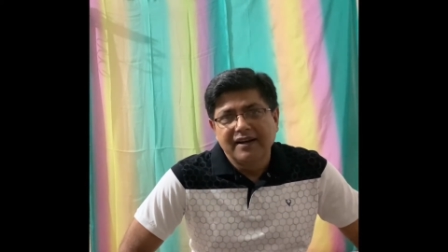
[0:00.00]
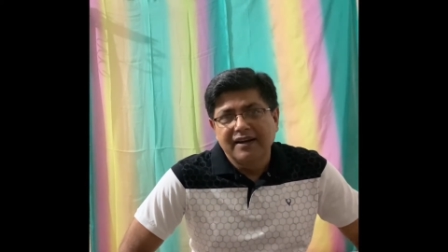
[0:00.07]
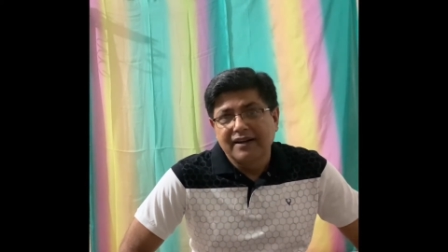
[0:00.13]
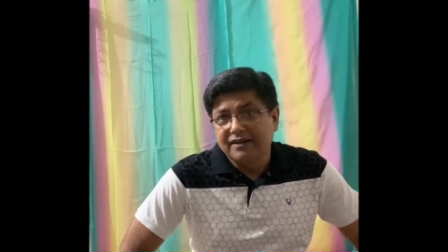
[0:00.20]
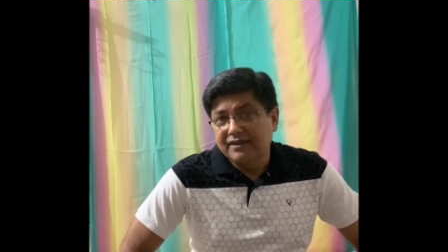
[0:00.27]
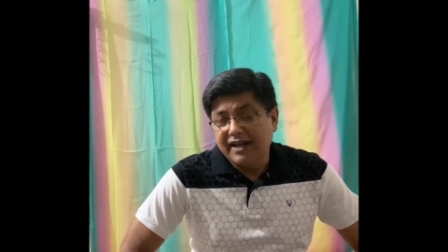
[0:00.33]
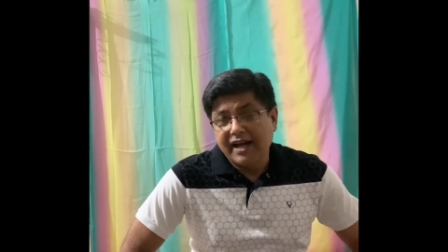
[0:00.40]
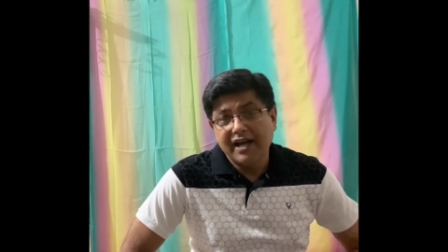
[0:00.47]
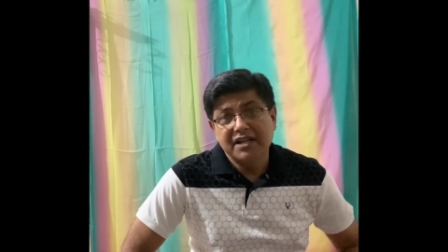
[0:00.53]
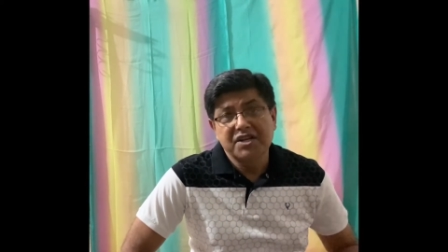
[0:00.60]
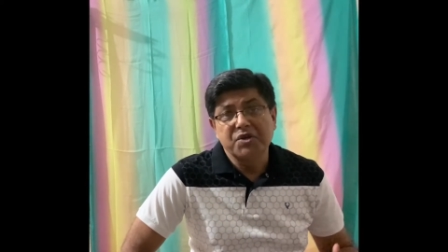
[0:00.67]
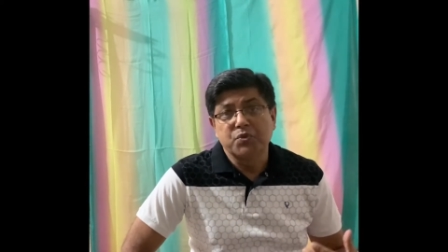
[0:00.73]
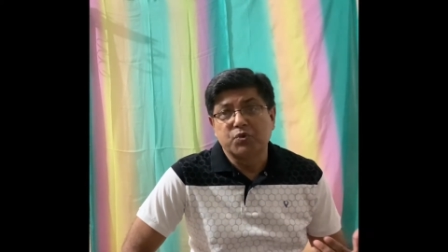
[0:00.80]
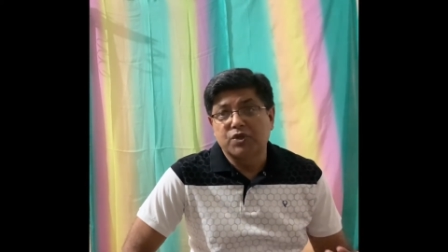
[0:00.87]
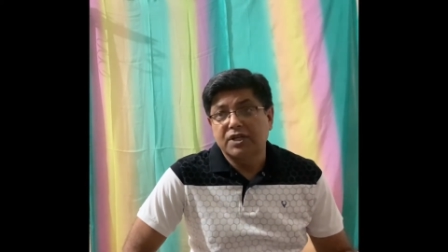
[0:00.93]
And then he
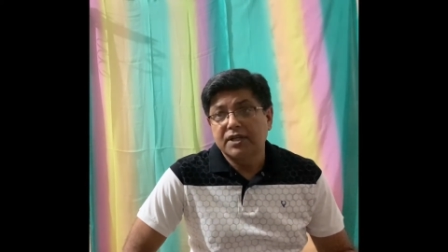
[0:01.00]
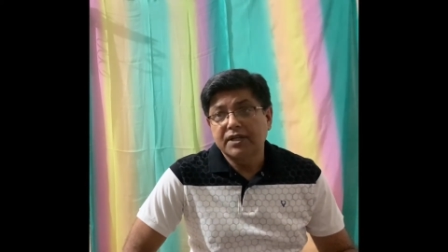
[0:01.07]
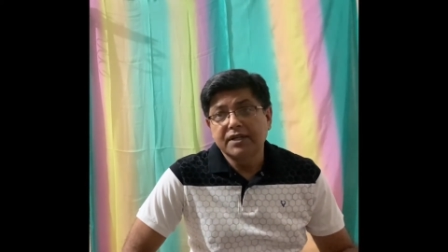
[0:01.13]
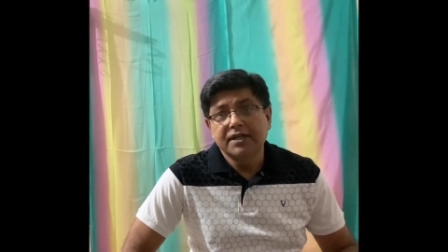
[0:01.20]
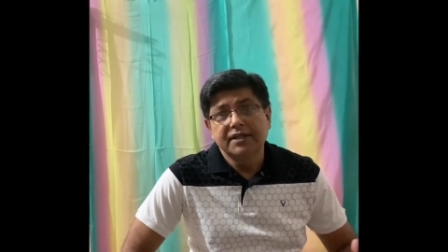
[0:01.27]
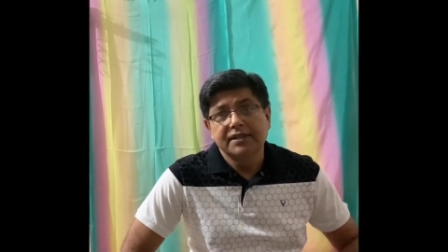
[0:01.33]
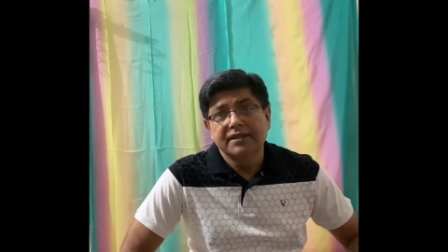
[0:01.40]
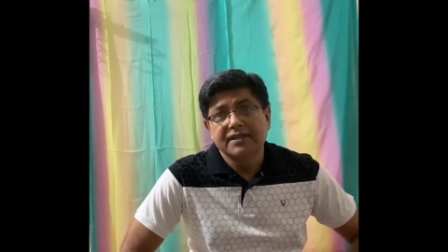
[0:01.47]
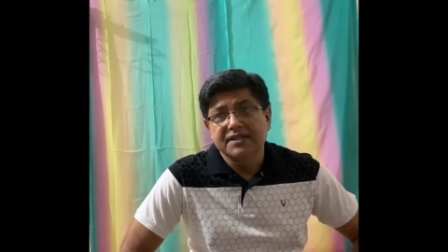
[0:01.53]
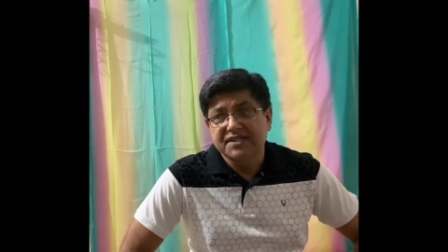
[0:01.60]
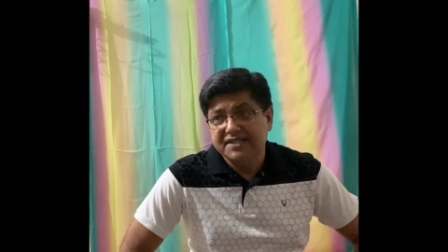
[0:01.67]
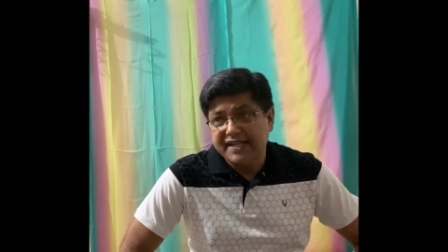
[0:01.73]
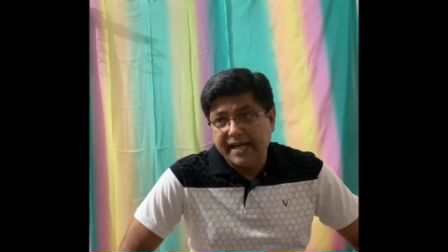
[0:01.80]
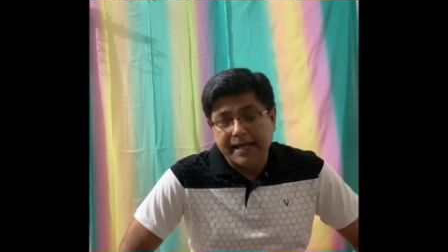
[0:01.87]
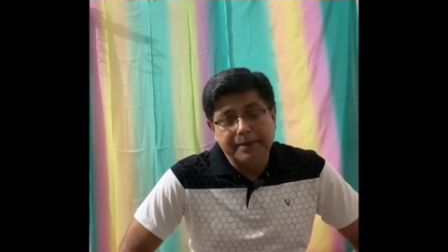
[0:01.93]
warned
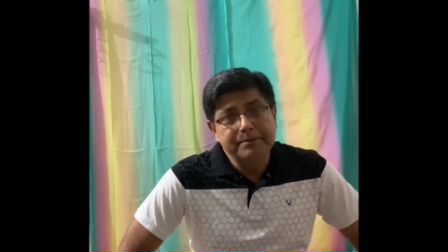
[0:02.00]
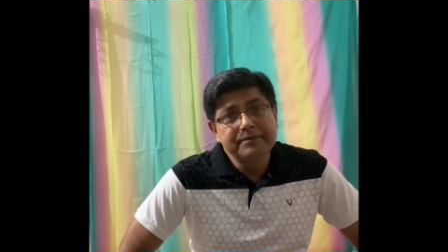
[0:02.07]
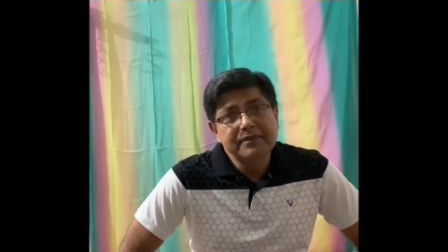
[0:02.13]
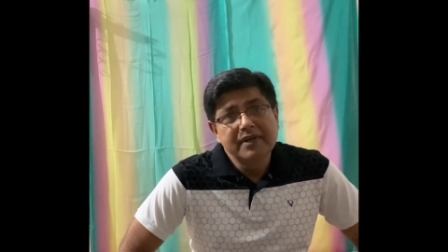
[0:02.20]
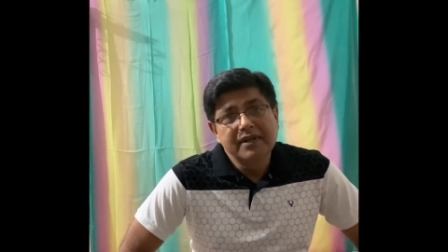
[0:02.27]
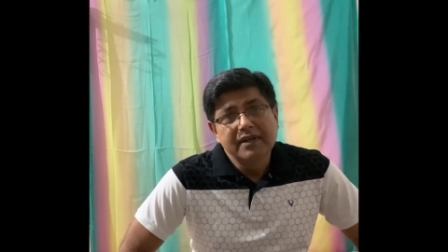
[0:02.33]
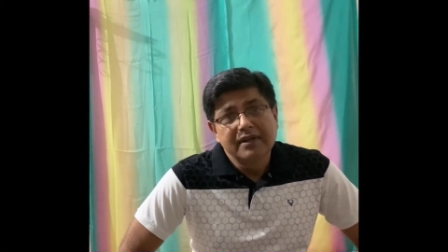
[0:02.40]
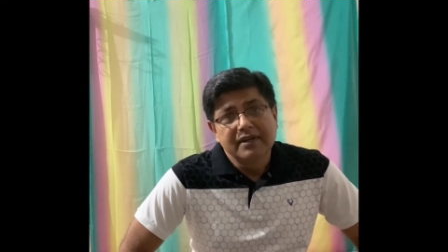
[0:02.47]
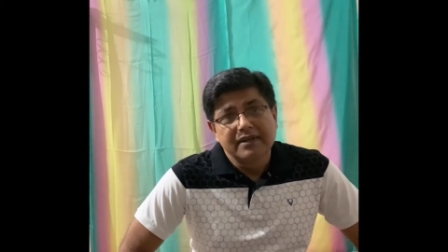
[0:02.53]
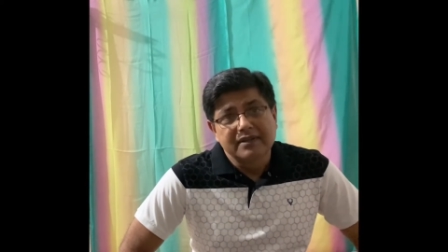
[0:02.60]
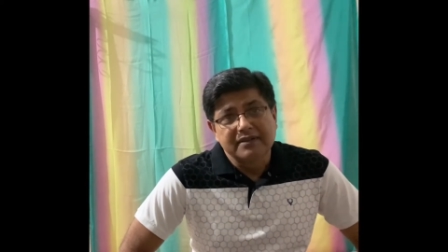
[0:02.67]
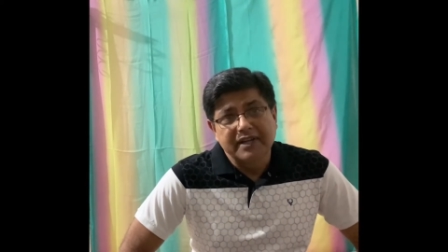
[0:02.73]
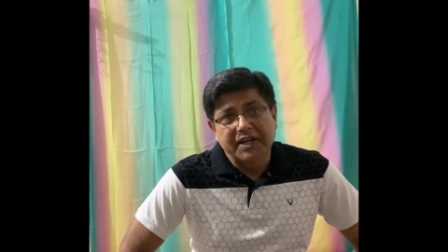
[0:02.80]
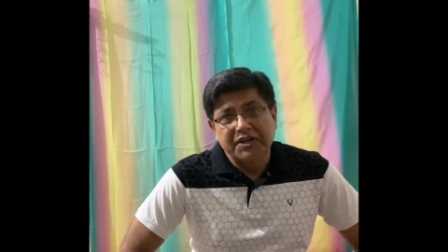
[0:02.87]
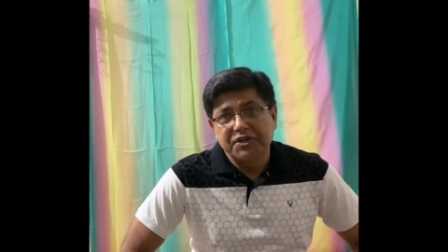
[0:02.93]
Sam
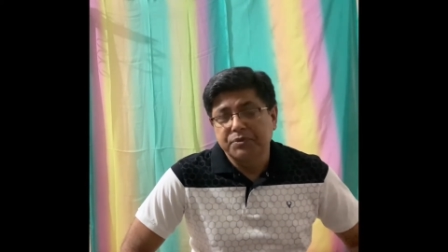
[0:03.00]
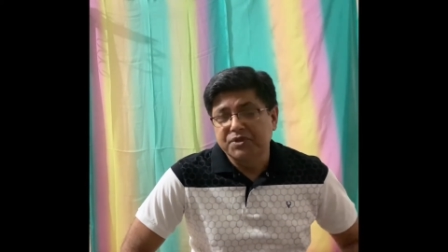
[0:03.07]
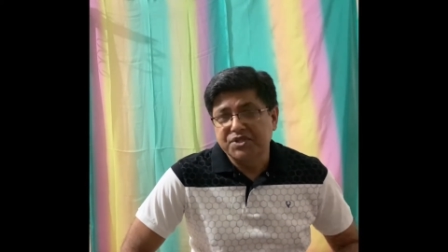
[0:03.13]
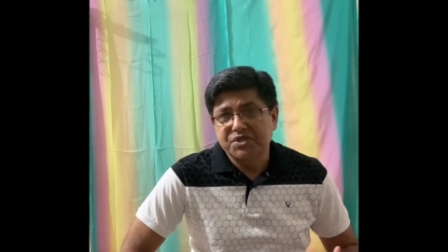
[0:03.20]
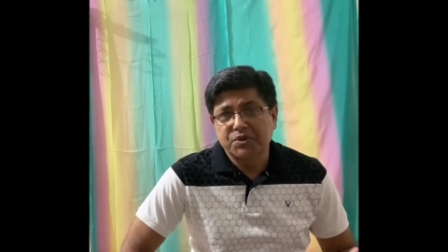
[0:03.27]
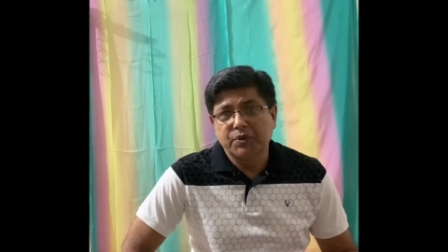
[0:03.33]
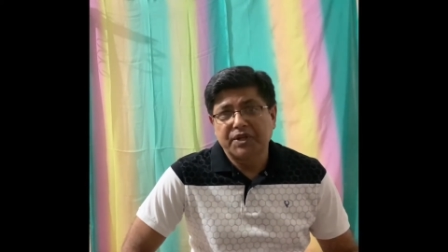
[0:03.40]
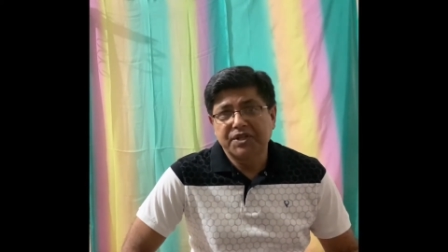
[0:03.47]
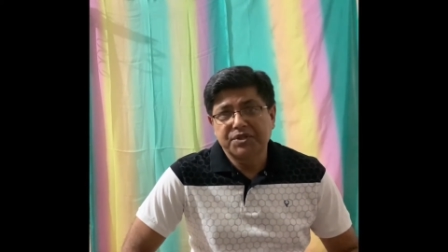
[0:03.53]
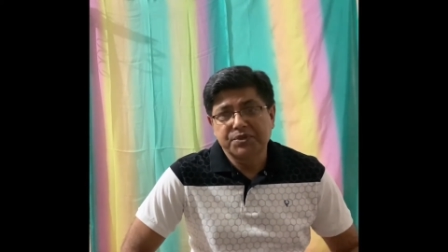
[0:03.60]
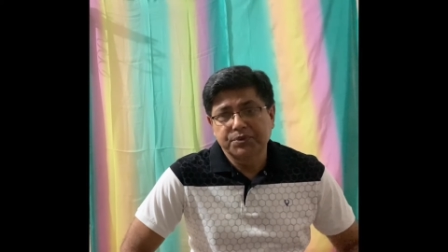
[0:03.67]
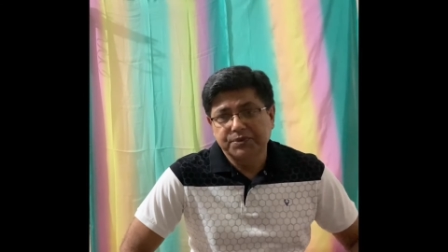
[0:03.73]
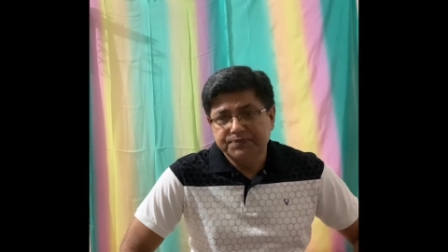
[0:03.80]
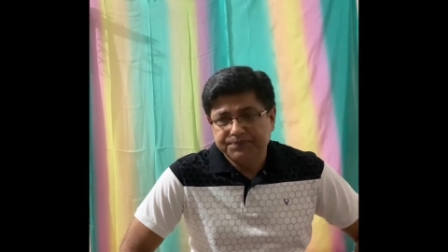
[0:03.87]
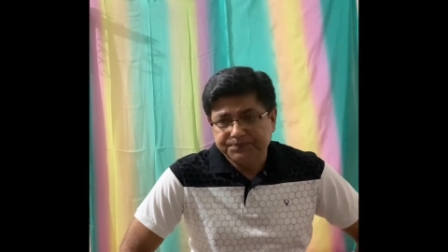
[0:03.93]
that he was going to